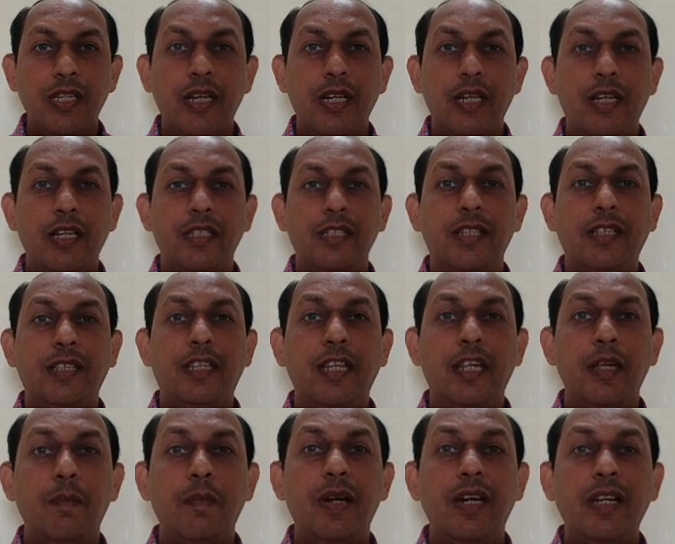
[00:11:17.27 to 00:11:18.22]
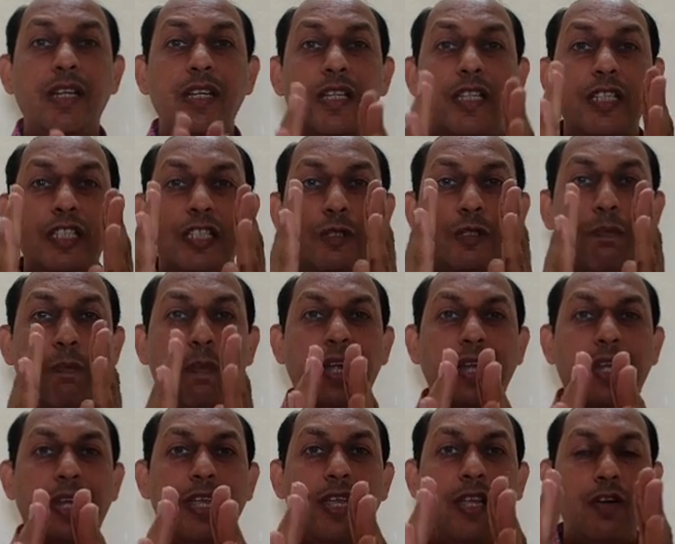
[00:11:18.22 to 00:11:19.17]
It is nothing but
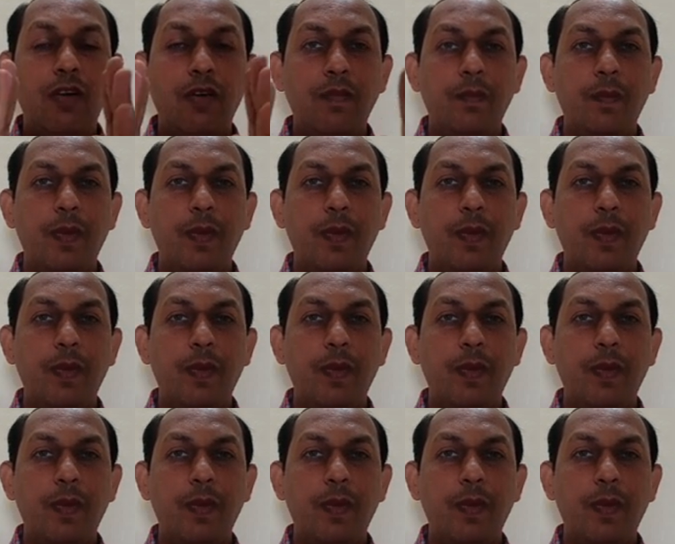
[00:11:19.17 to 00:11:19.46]
splitting of